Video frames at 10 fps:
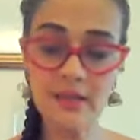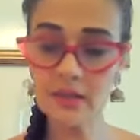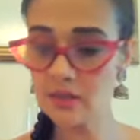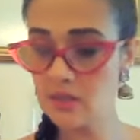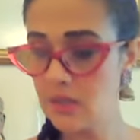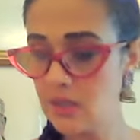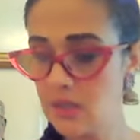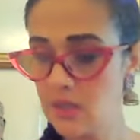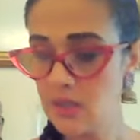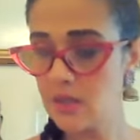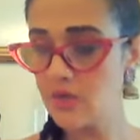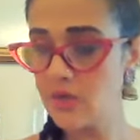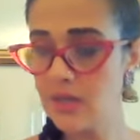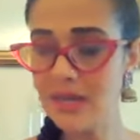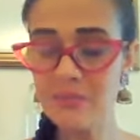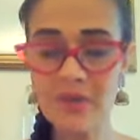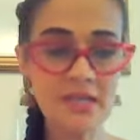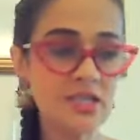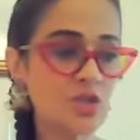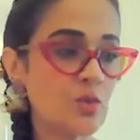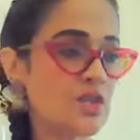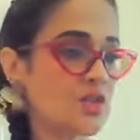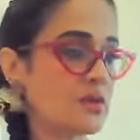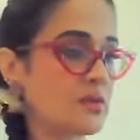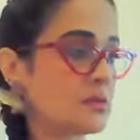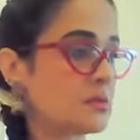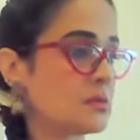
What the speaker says: health, career, and money situation?